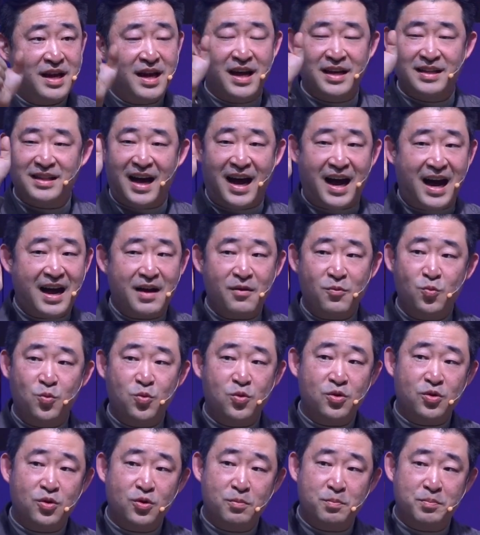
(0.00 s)
and I
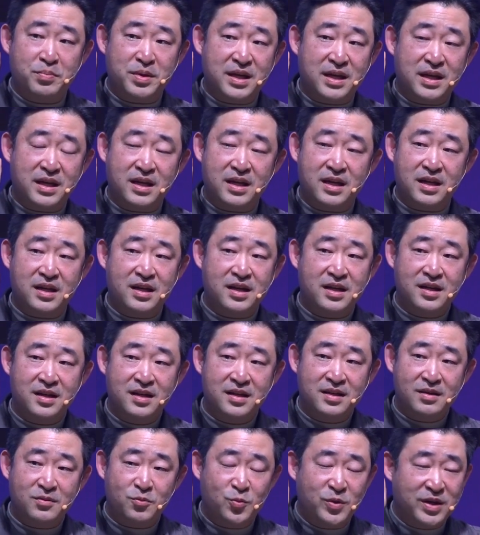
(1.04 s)
will be
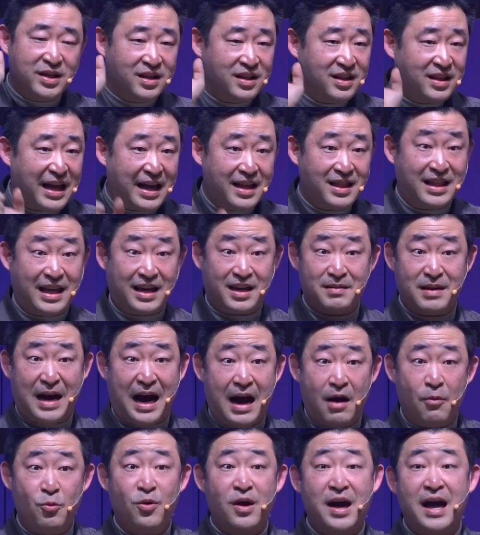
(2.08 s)

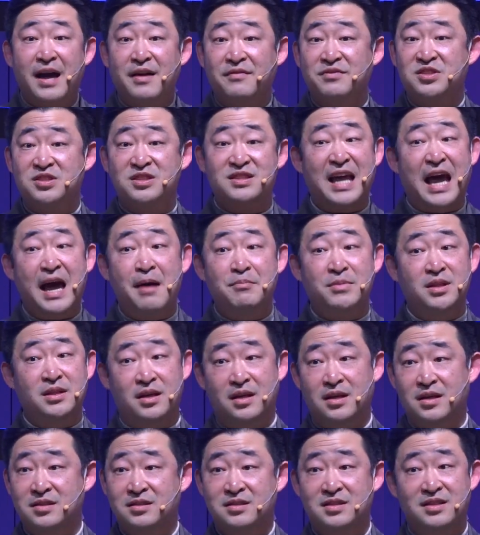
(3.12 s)
I will have stamina